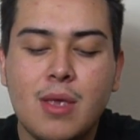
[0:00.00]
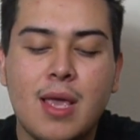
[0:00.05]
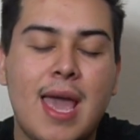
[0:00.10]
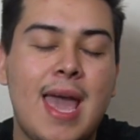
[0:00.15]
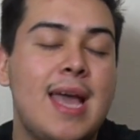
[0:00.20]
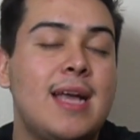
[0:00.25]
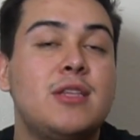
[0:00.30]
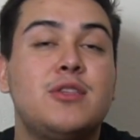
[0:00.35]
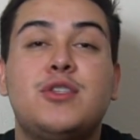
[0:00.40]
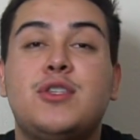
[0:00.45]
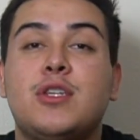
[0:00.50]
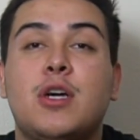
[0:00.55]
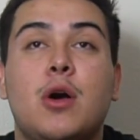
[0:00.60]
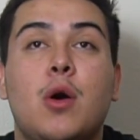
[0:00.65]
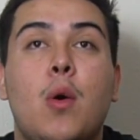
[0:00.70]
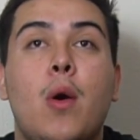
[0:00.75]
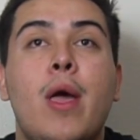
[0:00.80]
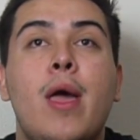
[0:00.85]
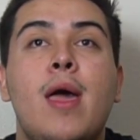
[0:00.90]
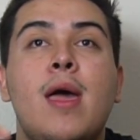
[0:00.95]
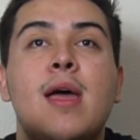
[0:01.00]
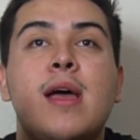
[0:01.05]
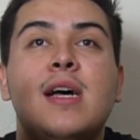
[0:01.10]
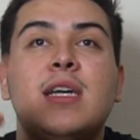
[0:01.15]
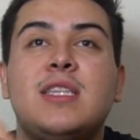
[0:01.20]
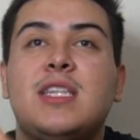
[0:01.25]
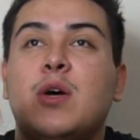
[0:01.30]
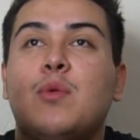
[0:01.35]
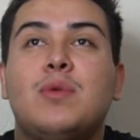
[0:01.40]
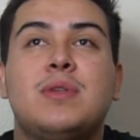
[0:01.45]
And so
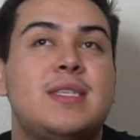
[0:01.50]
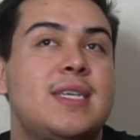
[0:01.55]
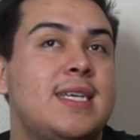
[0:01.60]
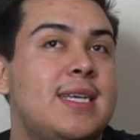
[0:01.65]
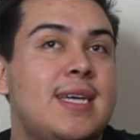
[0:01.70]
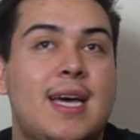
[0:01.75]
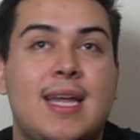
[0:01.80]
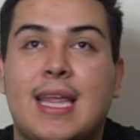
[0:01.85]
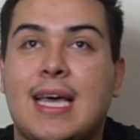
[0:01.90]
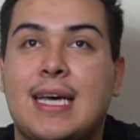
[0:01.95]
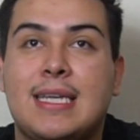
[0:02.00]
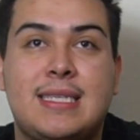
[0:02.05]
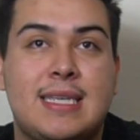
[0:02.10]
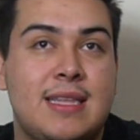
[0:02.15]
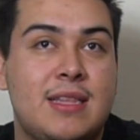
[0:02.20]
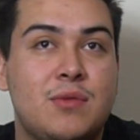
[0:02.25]
there was like I said,